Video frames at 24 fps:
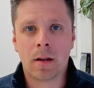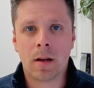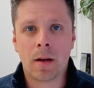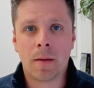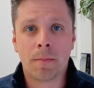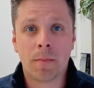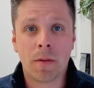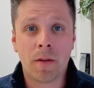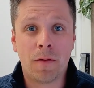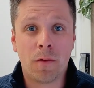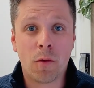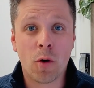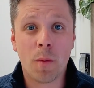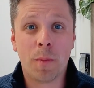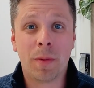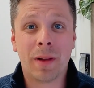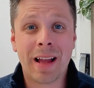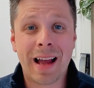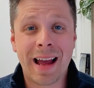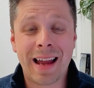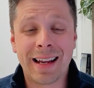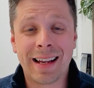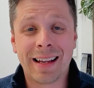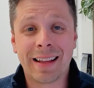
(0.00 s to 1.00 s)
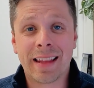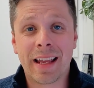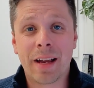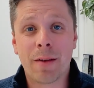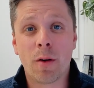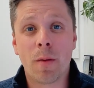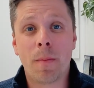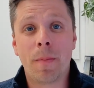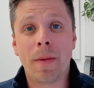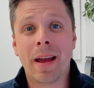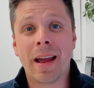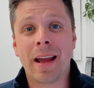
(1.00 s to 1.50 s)
Before planning, they
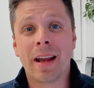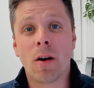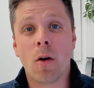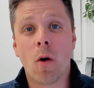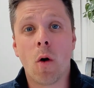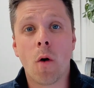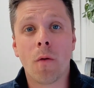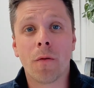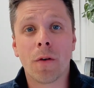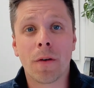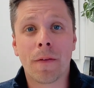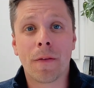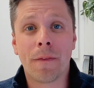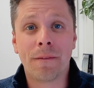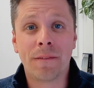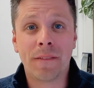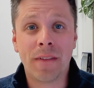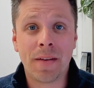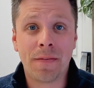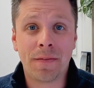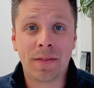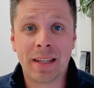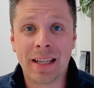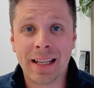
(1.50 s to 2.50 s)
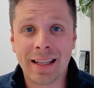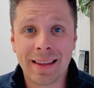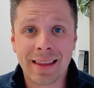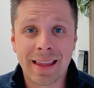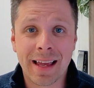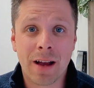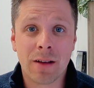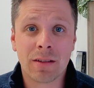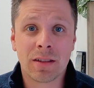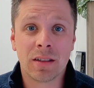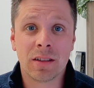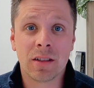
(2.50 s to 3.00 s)
were paying over
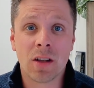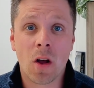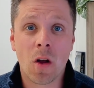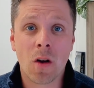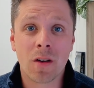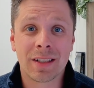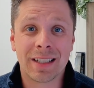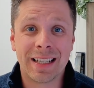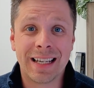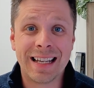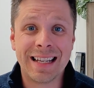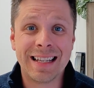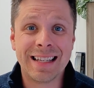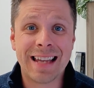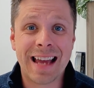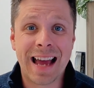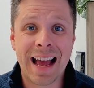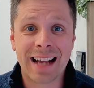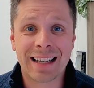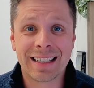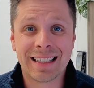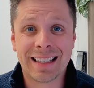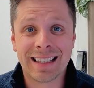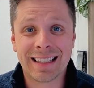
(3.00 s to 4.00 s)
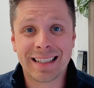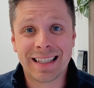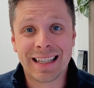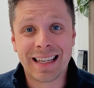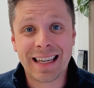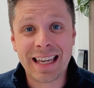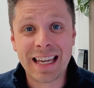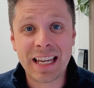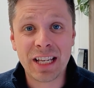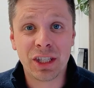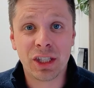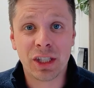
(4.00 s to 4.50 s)
$15,000 in taxes
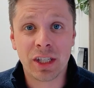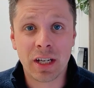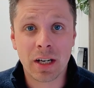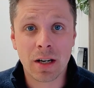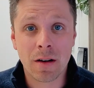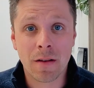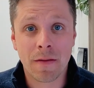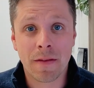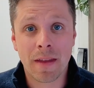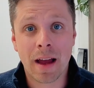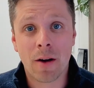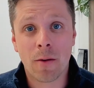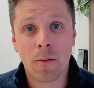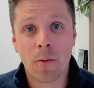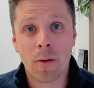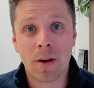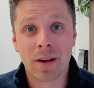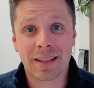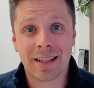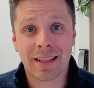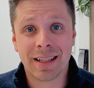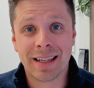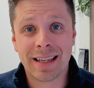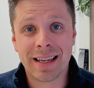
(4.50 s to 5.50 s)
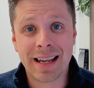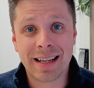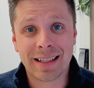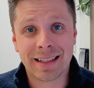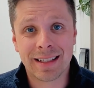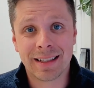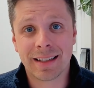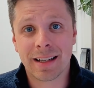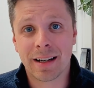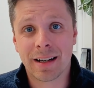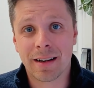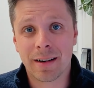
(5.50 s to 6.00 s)
each year that wasn't
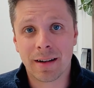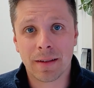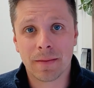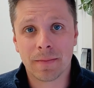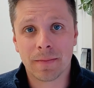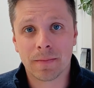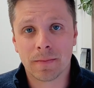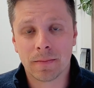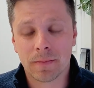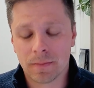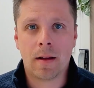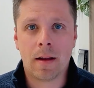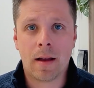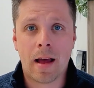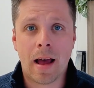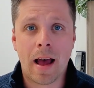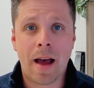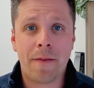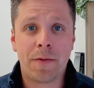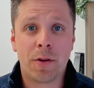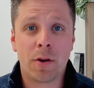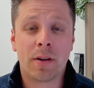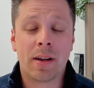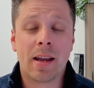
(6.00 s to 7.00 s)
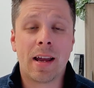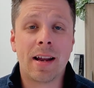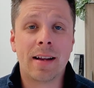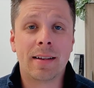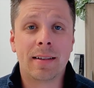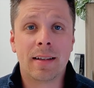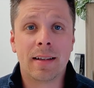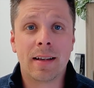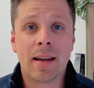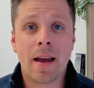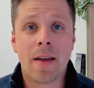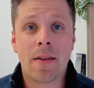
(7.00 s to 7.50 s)
necessary. After getting
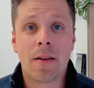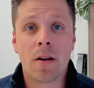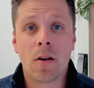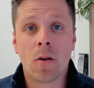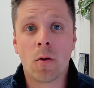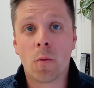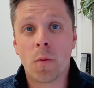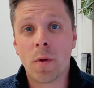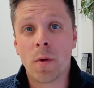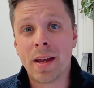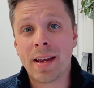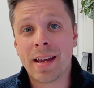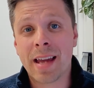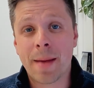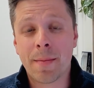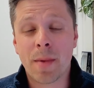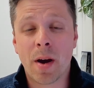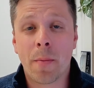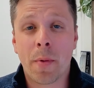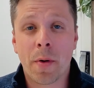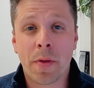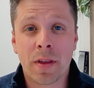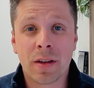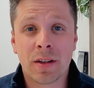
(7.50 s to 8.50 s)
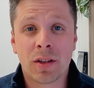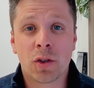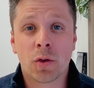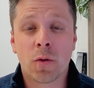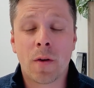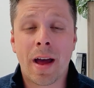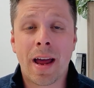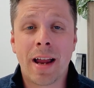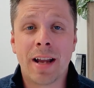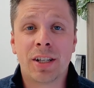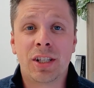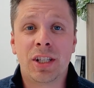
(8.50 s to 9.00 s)
together, we came up with a
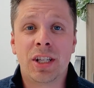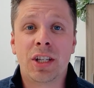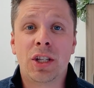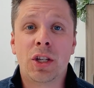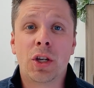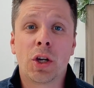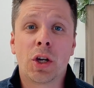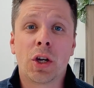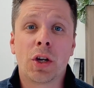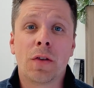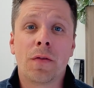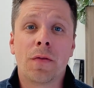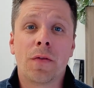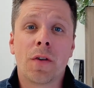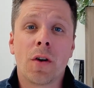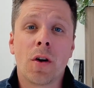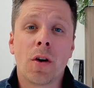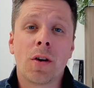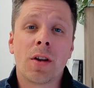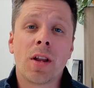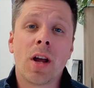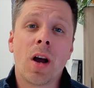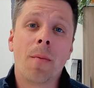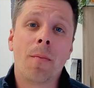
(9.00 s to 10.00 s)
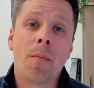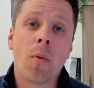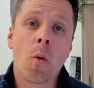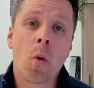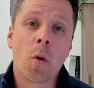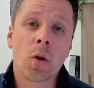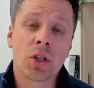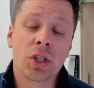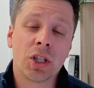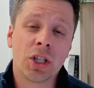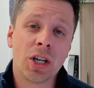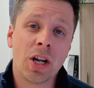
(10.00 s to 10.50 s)
strategy to convert a
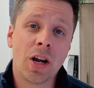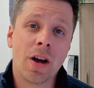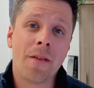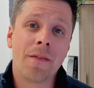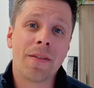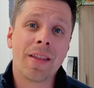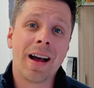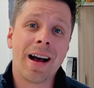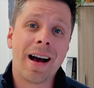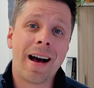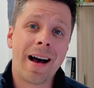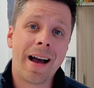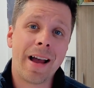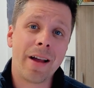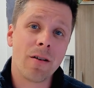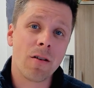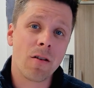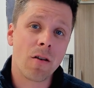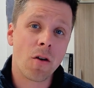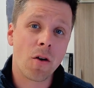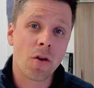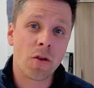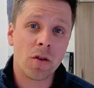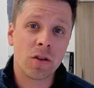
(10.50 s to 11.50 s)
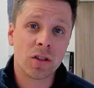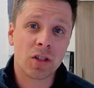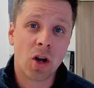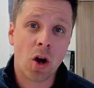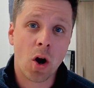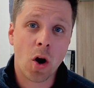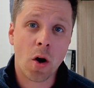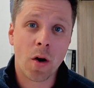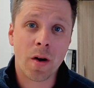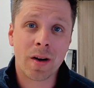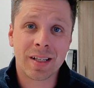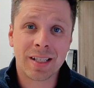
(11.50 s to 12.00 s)
portion of the higher earner's
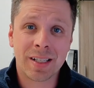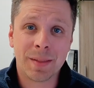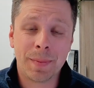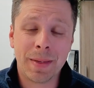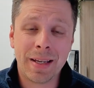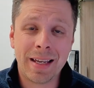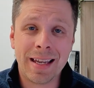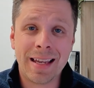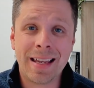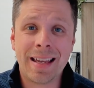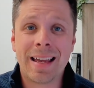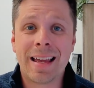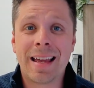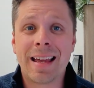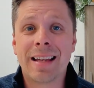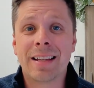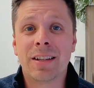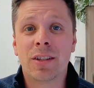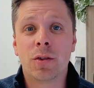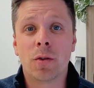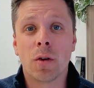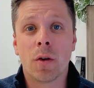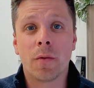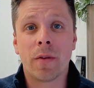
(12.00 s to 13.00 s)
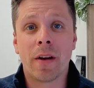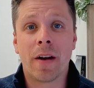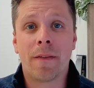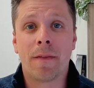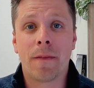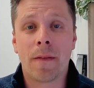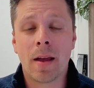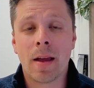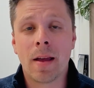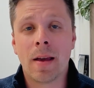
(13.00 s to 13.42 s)
RSP into a RIF.